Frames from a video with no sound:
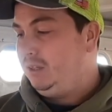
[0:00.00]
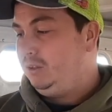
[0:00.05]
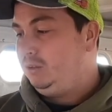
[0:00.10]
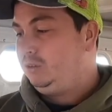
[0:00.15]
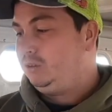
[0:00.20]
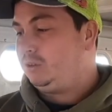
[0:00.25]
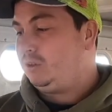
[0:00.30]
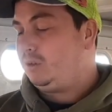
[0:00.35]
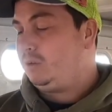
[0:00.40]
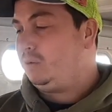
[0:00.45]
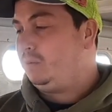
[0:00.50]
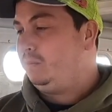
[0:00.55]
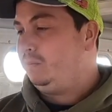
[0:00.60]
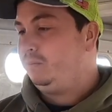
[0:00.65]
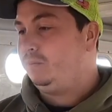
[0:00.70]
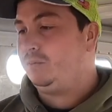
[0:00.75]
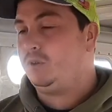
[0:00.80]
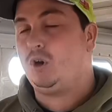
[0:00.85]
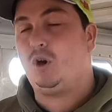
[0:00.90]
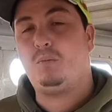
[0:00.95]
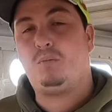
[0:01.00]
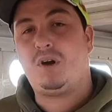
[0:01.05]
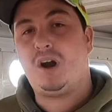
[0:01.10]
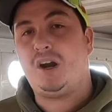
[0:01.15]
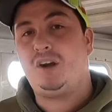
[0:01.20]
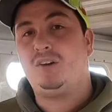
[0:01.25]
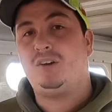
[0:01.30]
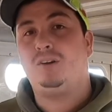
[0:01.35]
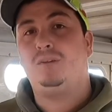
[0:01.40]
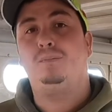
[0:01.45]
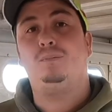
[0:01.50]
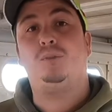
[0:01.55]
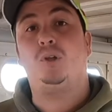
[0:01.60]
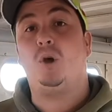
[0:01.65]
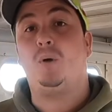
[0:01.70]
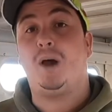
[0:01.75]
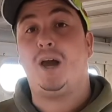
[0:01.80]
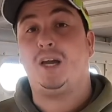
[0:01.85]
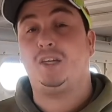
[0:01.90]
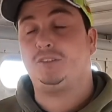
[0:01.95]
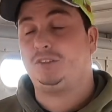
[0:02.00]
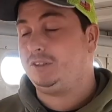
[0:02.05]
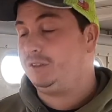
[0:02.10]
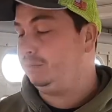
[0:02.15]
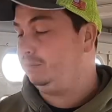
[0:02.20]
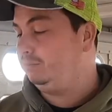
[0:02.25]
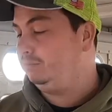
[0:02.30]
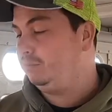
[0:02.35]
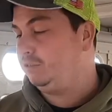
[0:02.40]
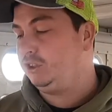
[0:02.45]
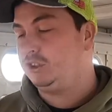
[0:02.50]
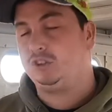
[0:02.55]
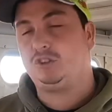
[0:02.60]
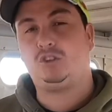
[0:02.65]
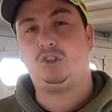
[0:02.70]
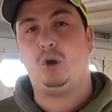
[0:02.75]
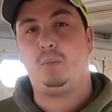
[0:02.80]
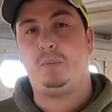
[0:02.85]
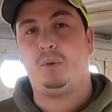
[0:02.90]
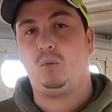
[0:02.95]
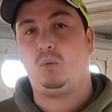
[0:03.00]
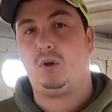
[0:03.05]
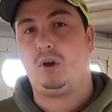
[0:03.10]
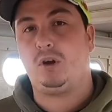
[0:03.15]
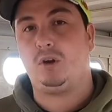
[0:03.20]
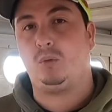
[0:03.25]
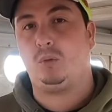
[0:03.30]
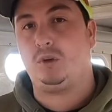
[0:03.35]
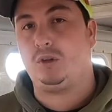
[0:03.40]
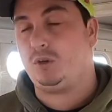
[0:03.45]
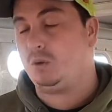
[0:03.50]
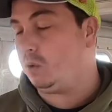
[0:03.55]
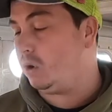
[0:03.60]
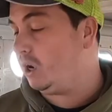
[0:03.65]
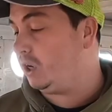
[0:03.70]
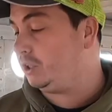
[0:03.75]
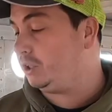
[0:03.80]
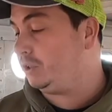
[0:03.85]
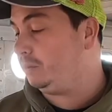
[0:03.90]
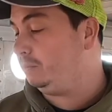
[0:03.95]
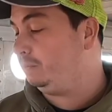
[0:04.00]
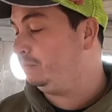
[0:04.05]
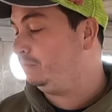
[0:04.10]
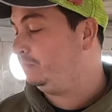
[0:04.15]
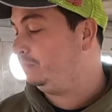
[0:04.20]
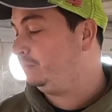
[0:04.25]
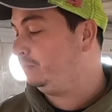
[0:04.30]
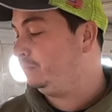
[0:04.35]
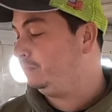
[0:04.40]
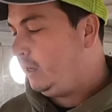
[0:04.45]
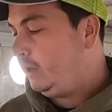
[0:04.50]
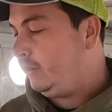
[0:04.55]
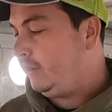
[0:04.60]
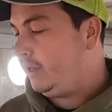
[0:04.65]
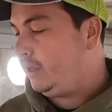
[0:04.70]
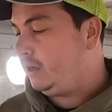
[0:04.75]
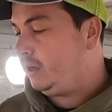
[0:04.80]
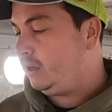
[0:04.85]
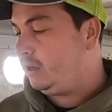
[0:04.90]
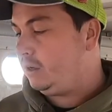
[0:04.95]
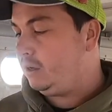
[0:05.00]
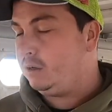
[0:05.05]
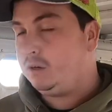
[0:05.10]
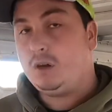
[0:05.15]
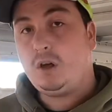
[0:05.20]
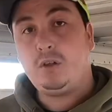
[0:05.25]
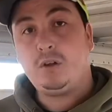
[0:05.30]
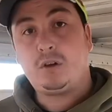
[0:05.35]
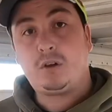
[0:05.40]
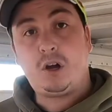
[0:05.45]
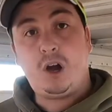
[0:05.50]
So no brightener, no acid, just soap and water when you wash them. And then another